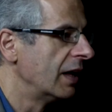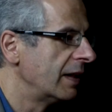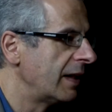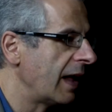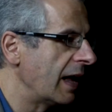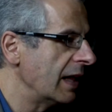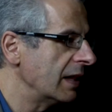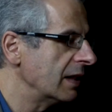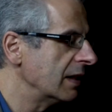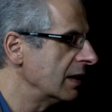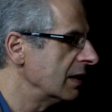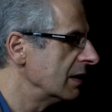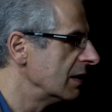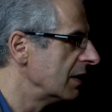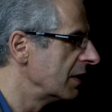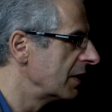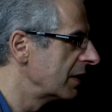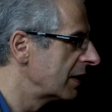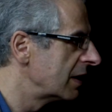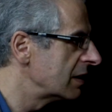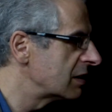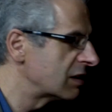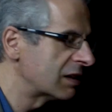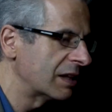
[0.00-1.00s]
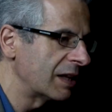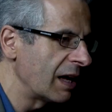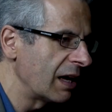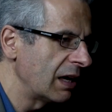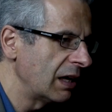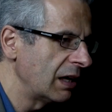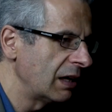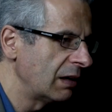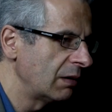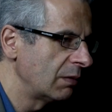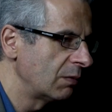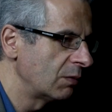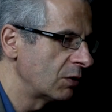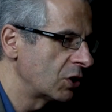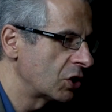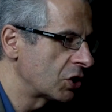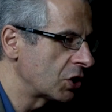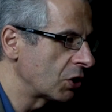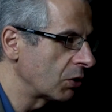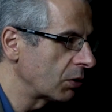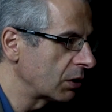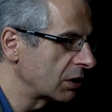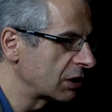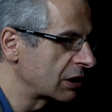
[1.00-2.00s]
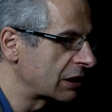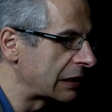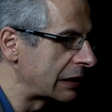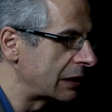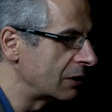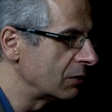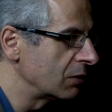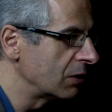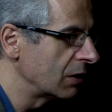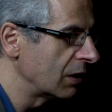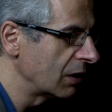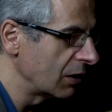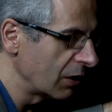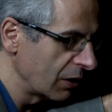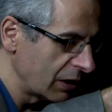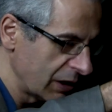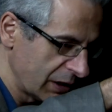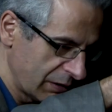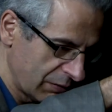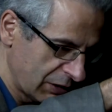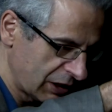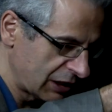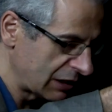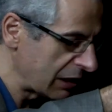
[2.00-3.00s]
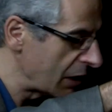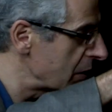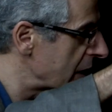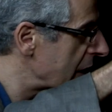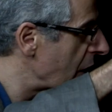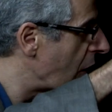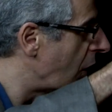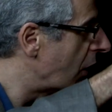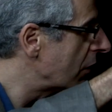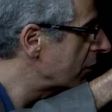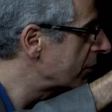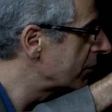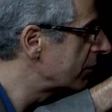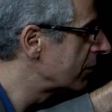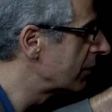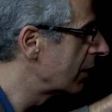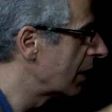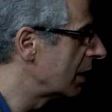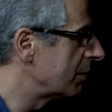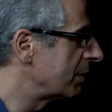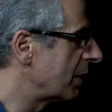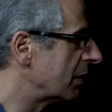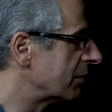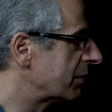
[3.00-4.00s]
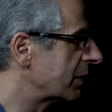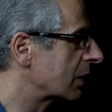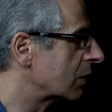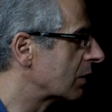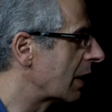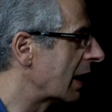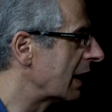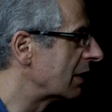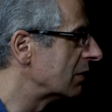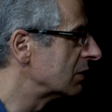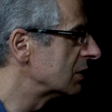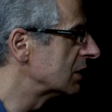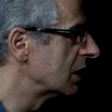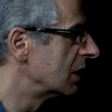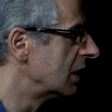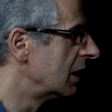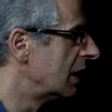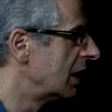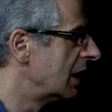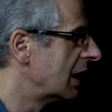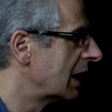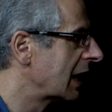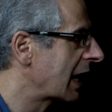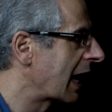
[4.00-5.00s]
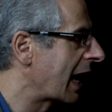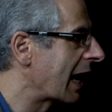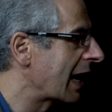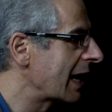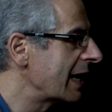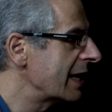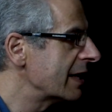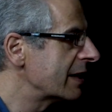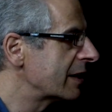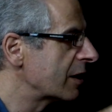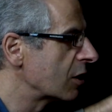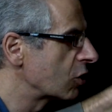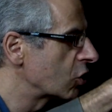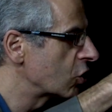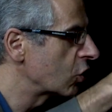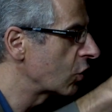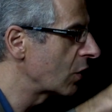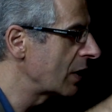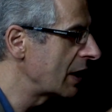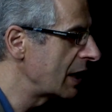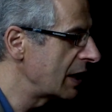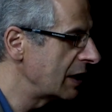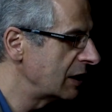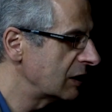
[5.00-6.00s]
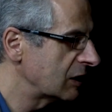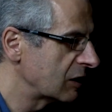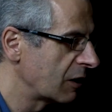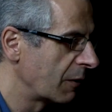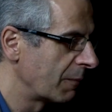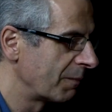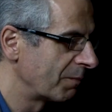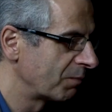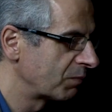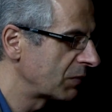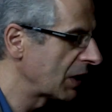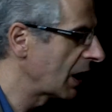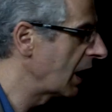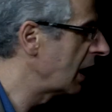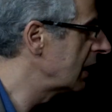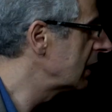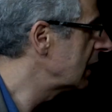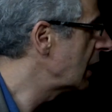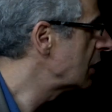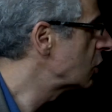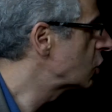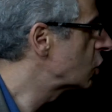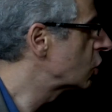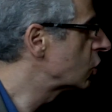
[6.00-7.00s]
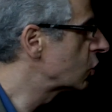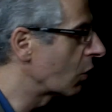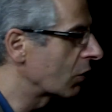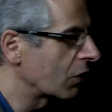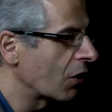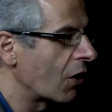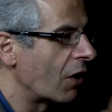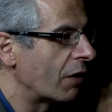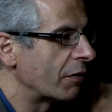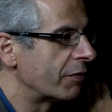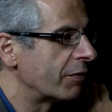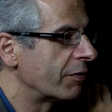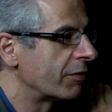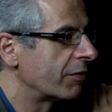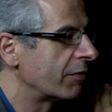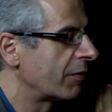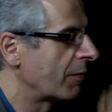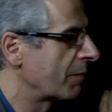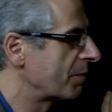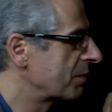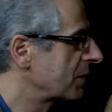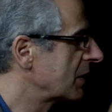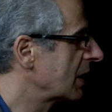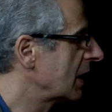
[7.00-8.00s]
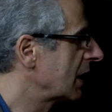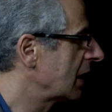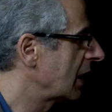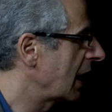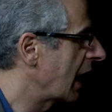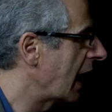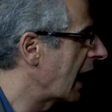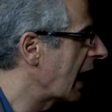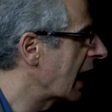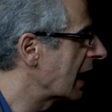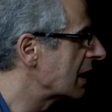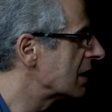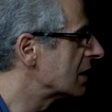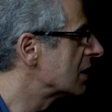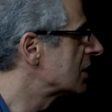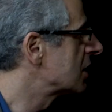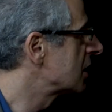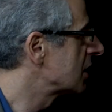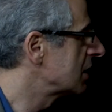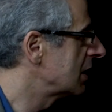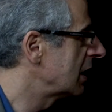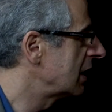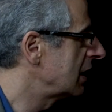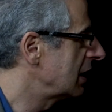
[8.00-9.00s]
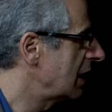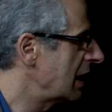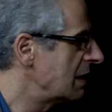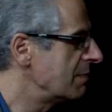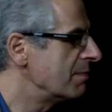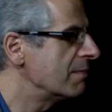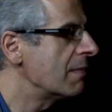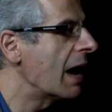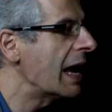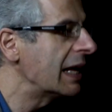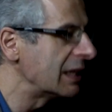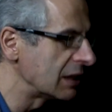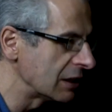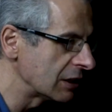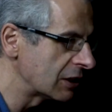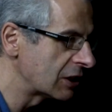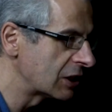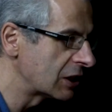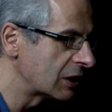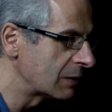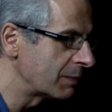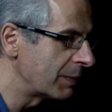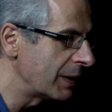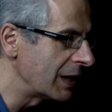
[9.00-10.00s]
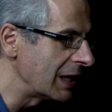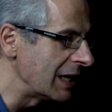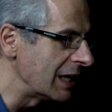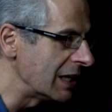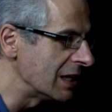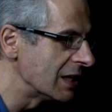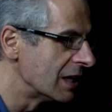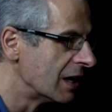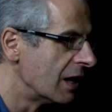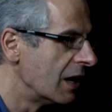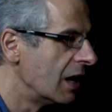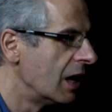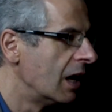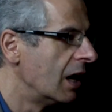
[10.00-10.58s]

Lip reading: Then this thing took slowly off above the ground, cleared the trees, and then shot off at immense speed.